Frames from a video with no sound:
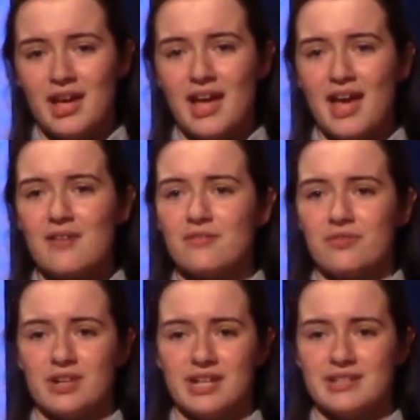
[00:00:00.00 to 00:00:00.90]

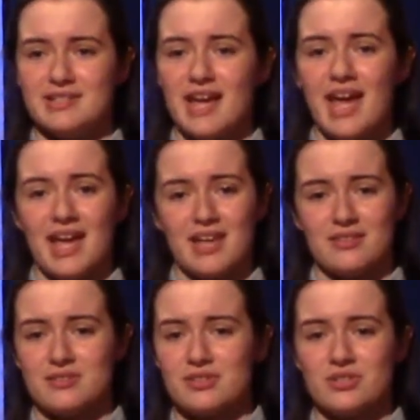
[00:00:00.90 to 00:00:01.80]
Every day
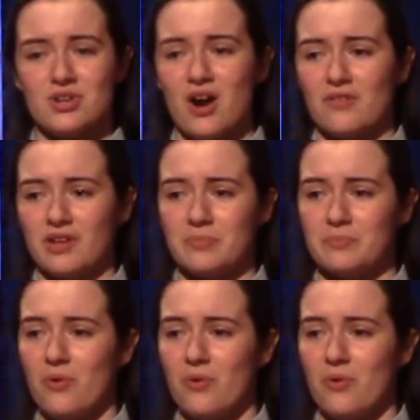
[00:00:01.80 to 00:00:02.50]
the starving